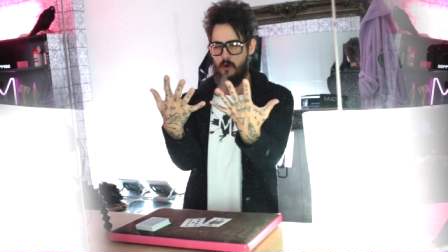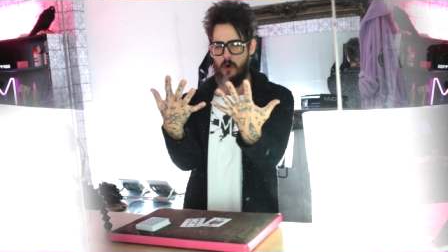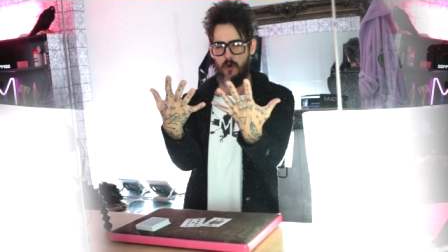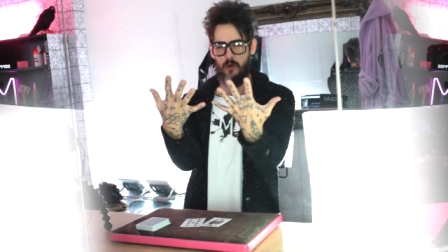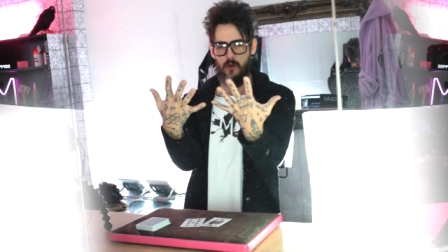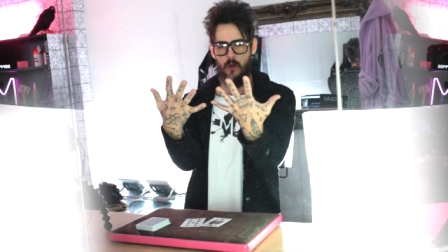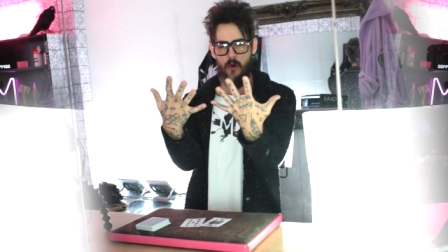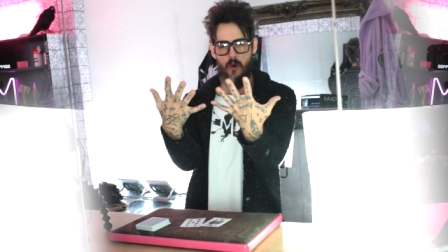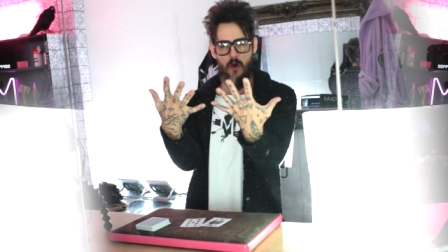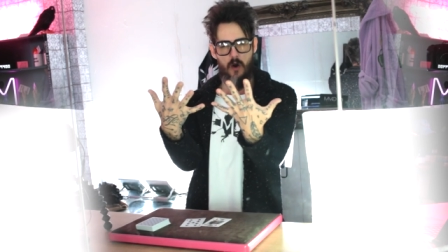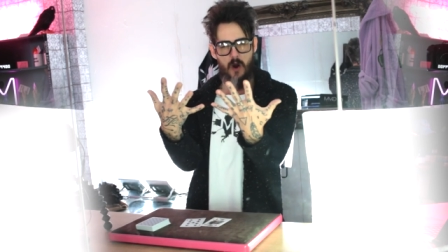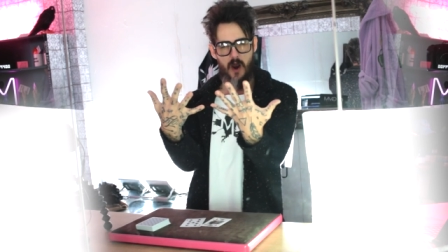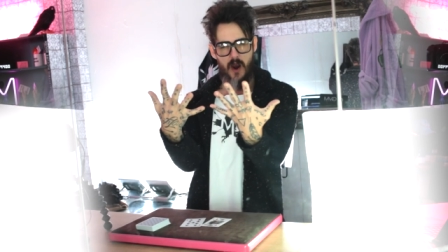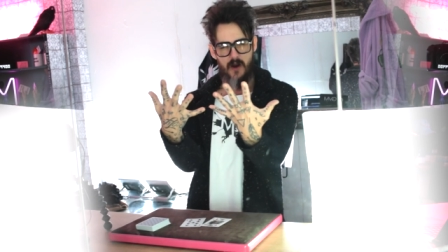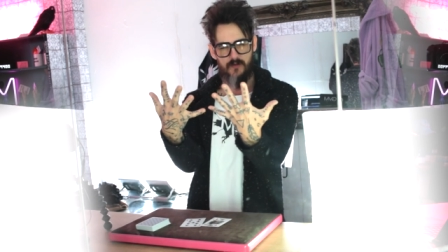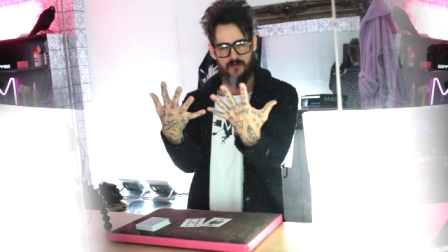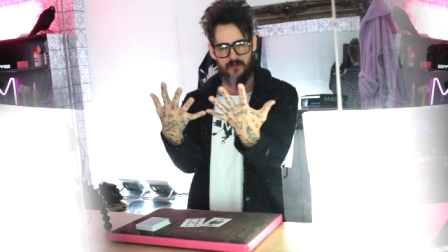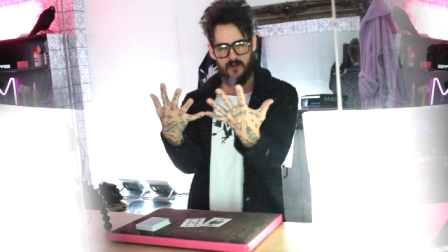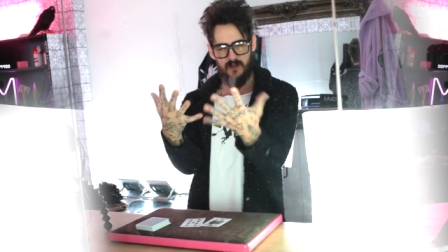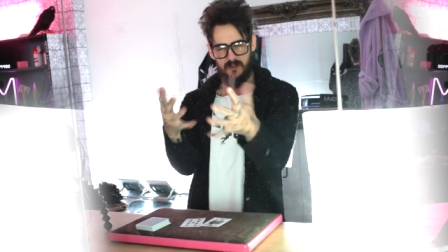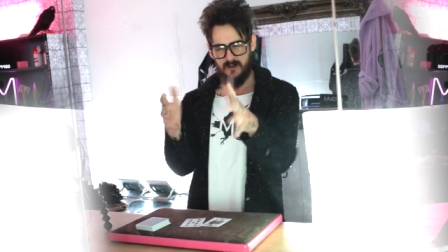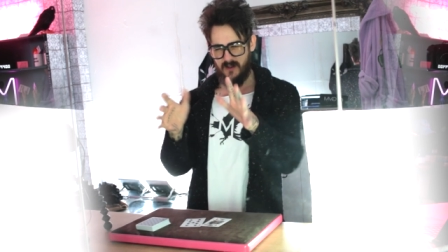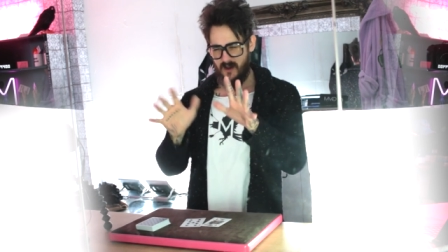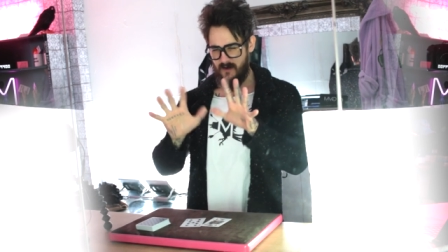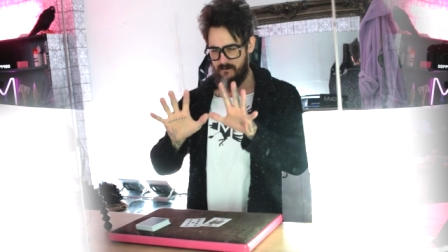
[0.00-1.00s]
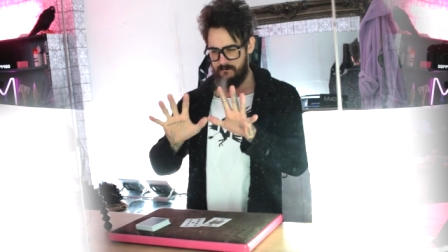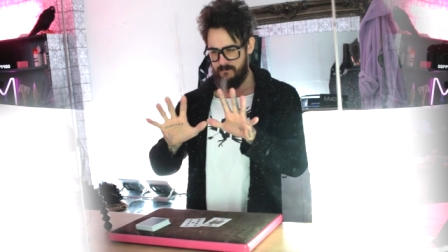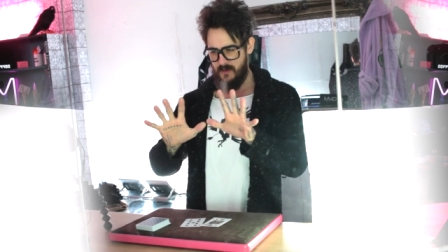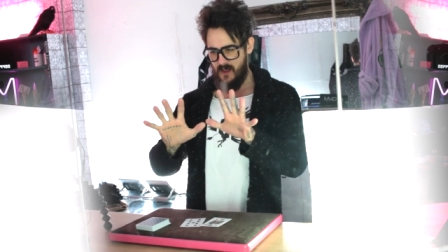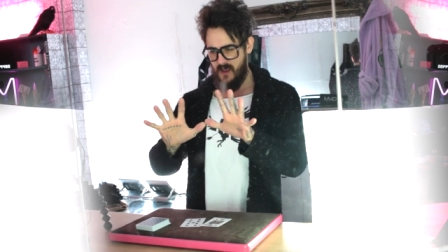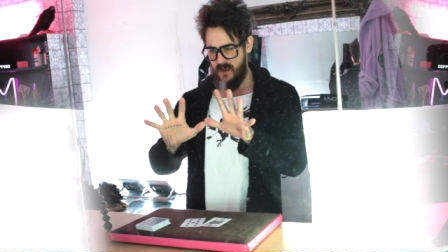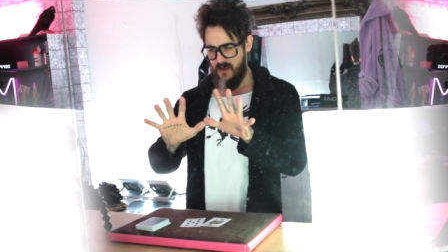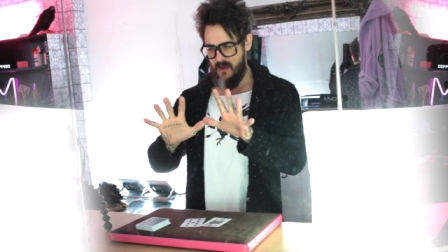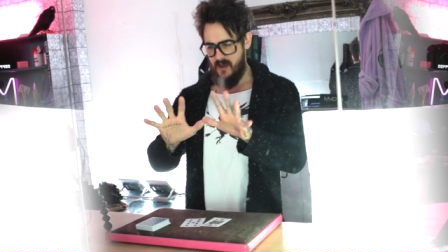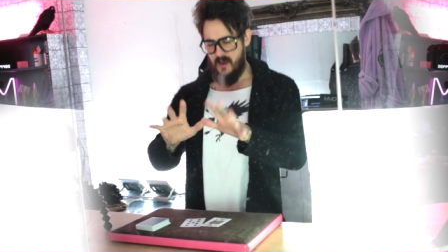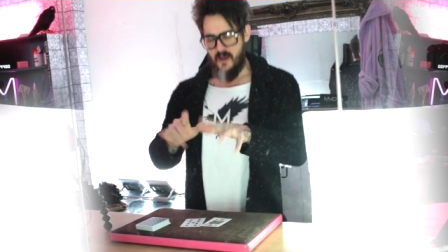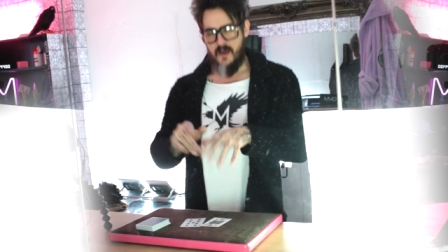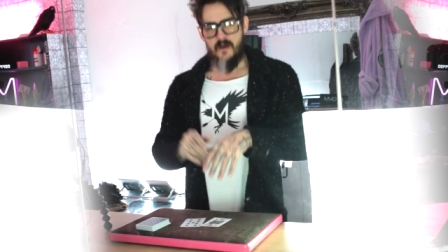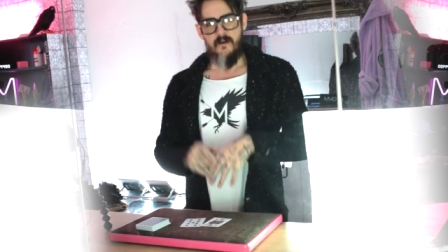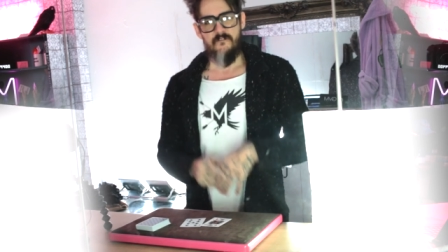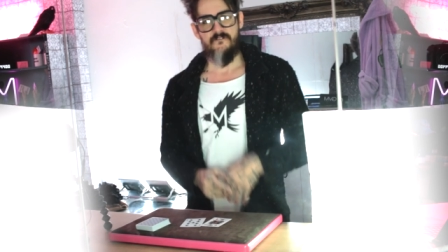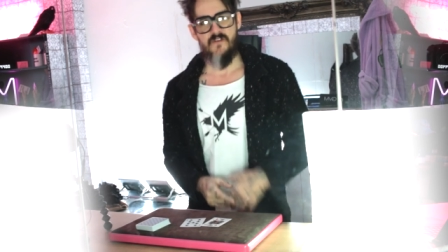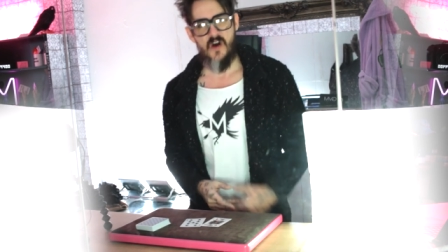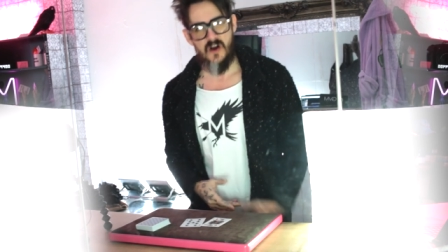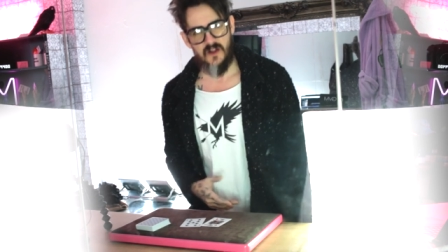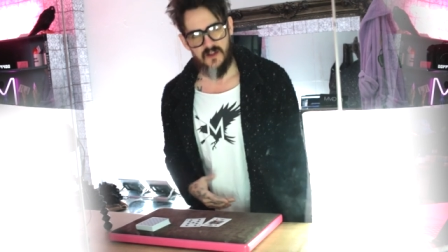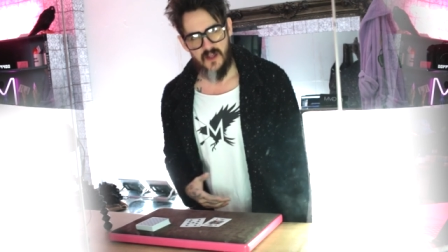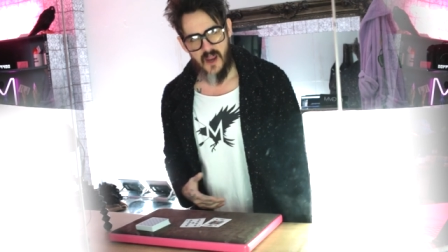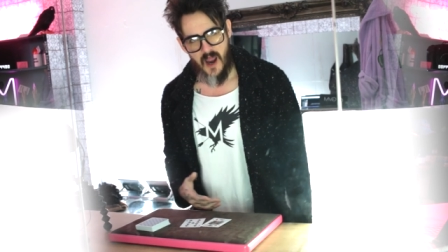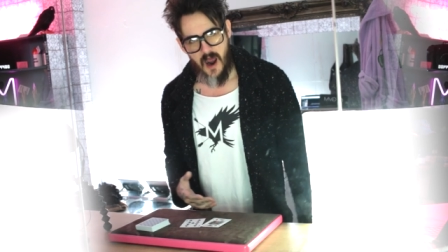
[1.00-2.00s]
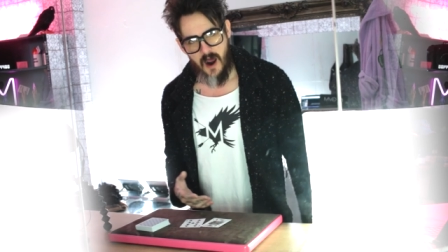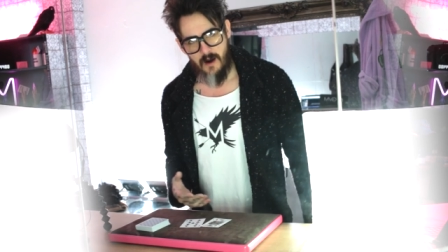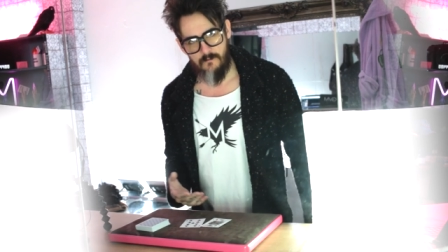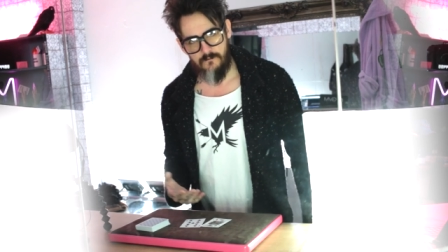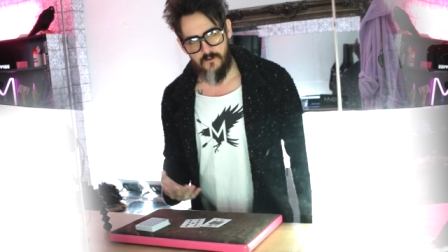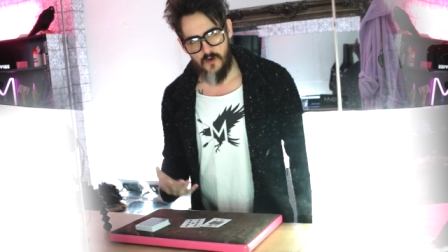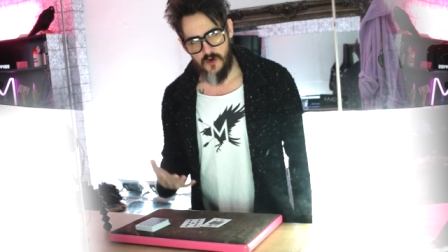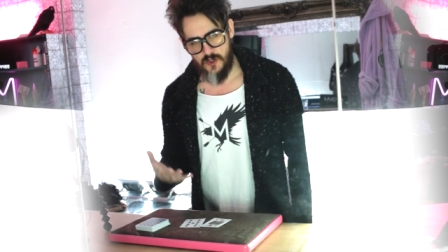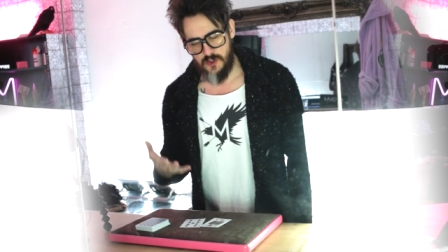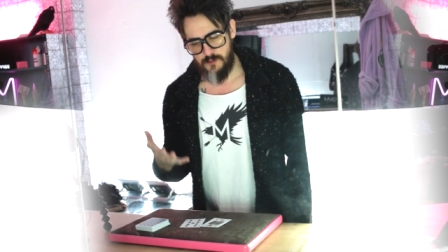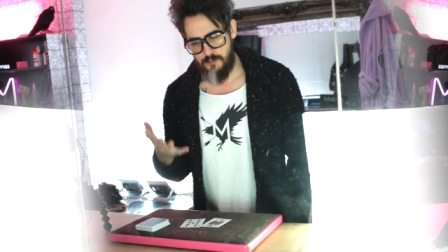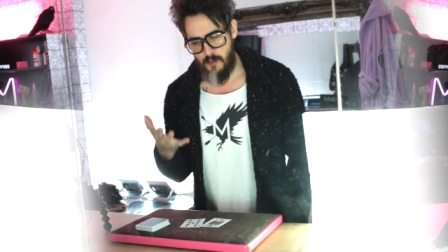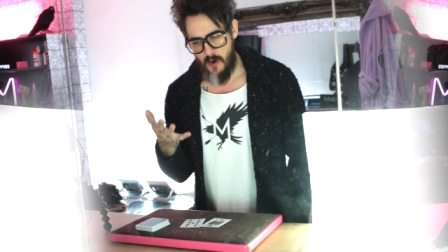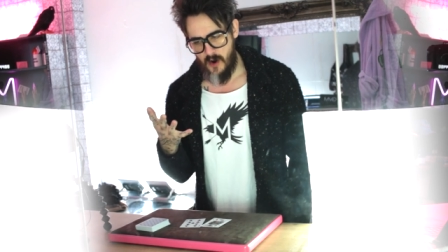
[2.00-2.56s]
small or not. I think they're fairly average,